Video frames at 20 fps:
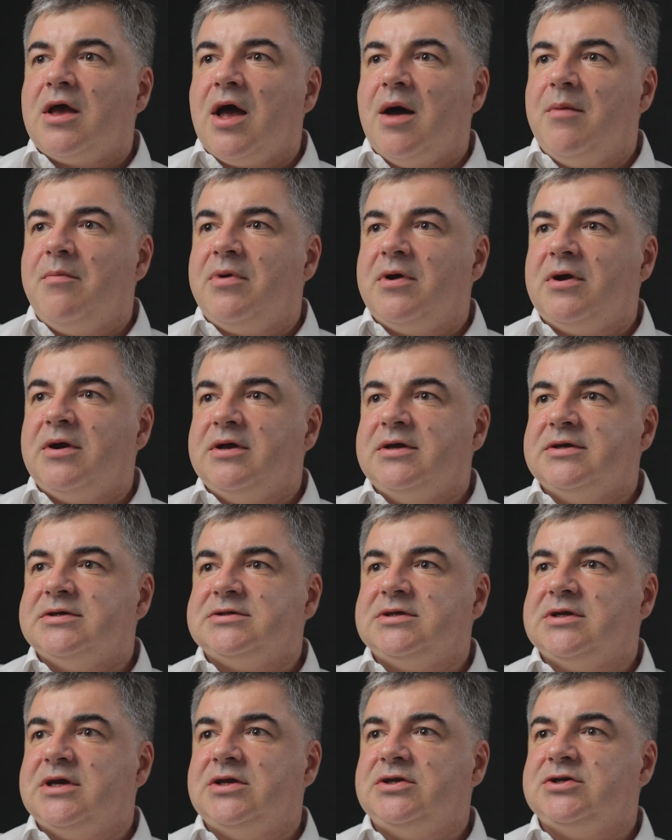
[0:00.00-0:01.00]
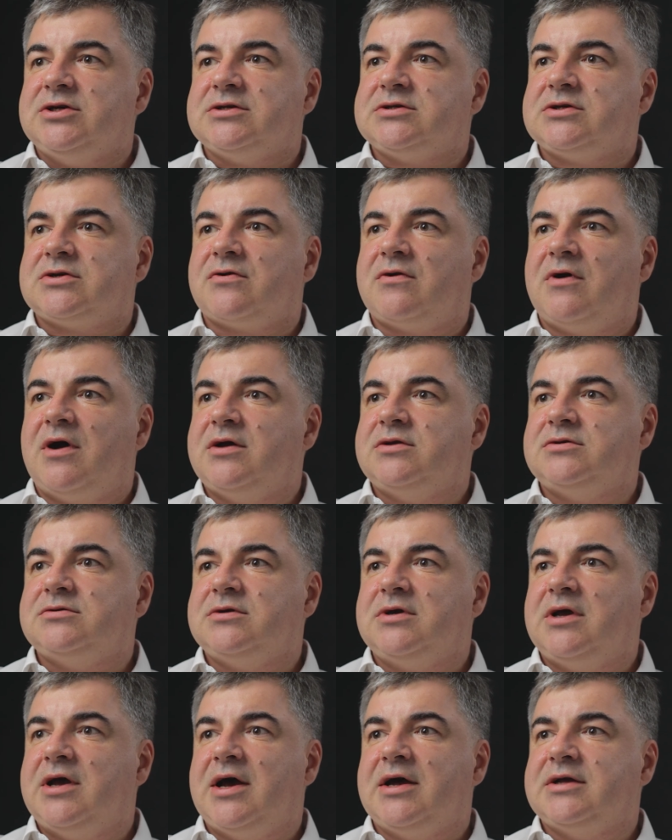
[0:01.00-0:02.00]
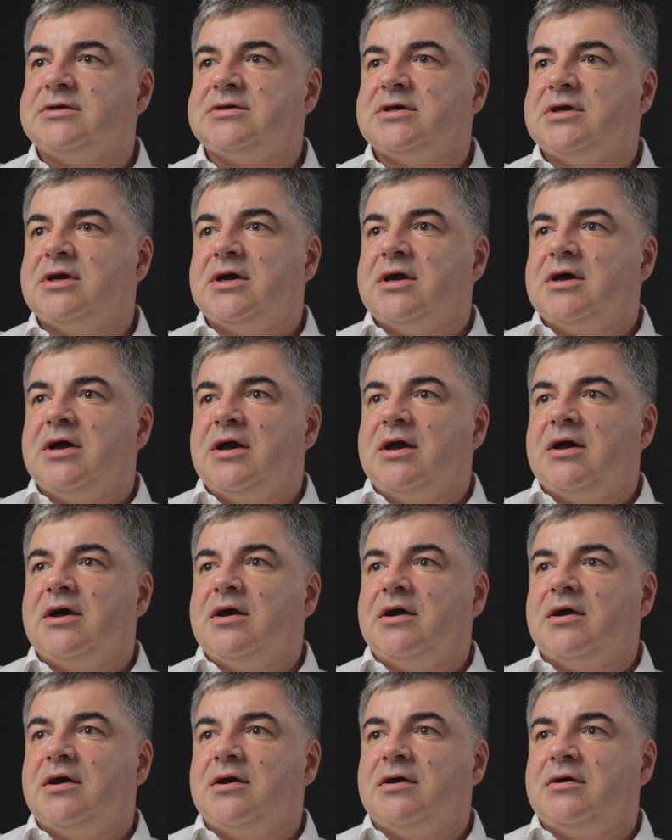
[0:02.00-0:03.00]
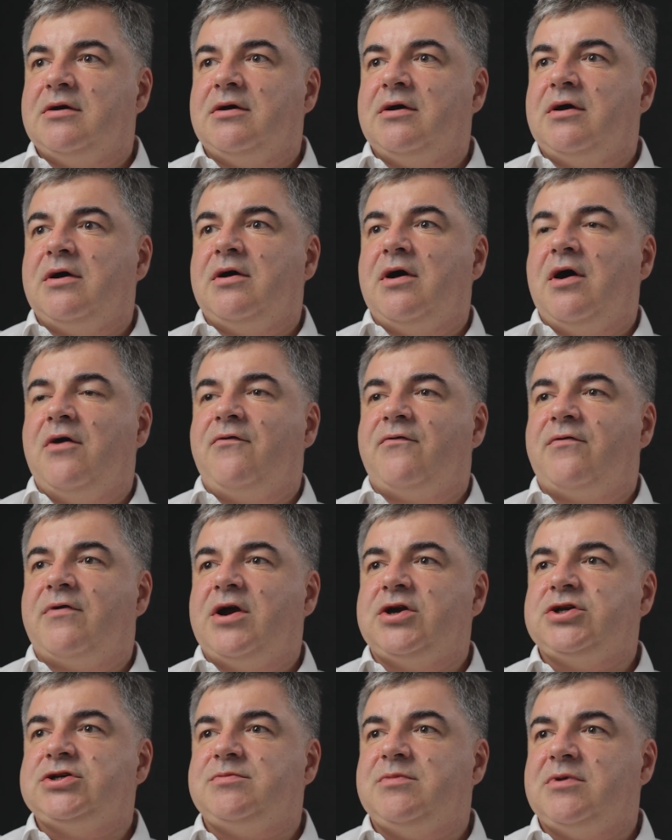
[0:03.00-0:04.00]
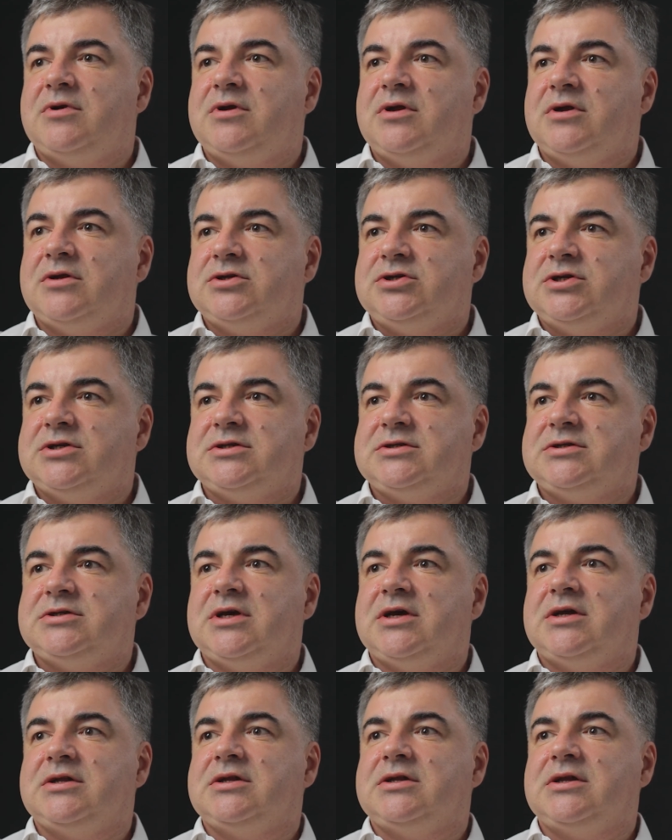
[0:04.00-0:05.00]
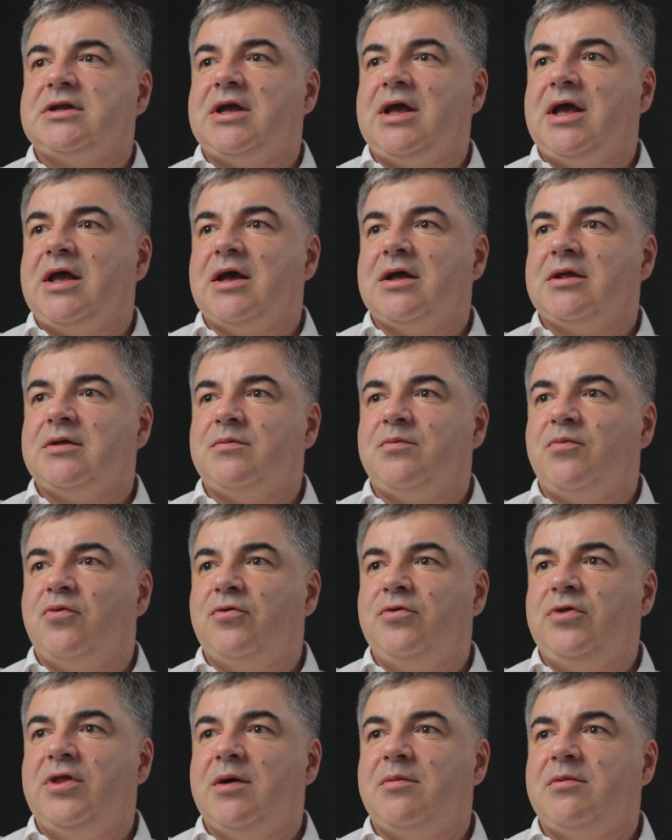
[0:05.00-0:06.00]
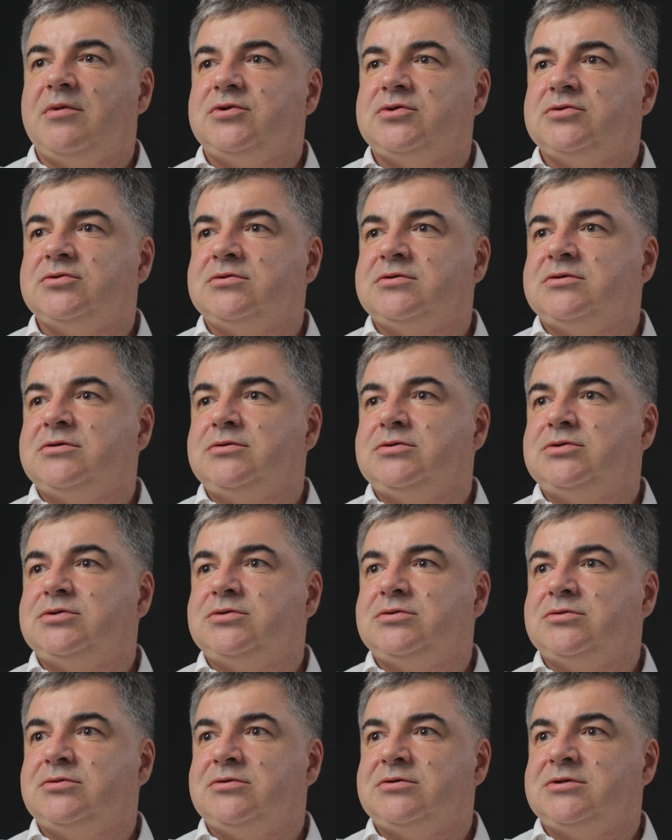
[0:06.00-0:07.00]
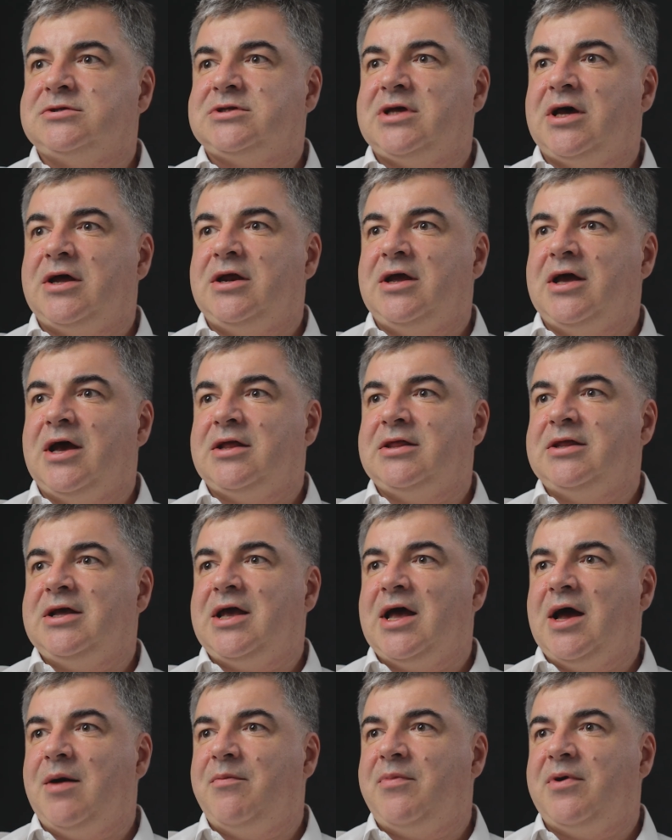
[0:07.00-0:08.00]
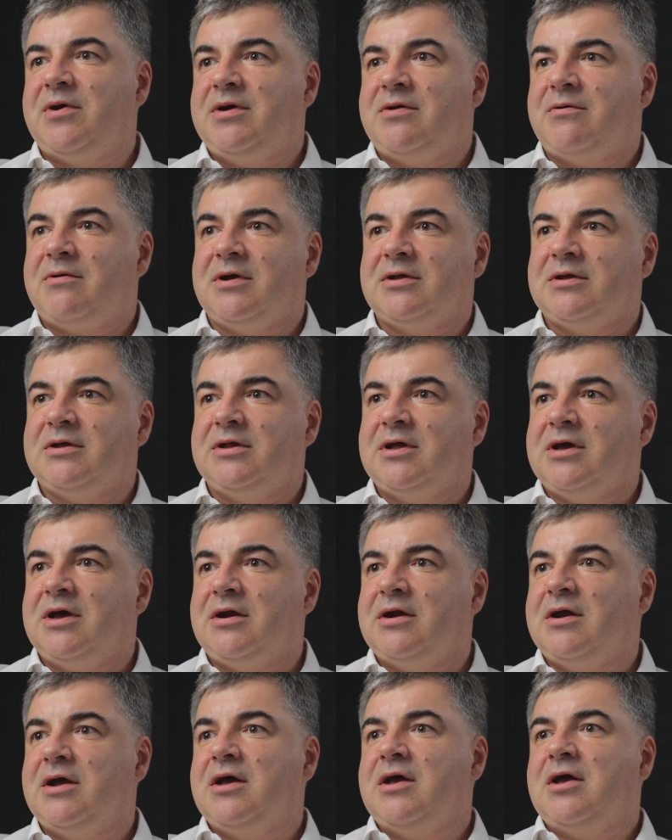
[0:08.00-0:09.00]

companies, they just try to get a freshman and put them to study at the company rather than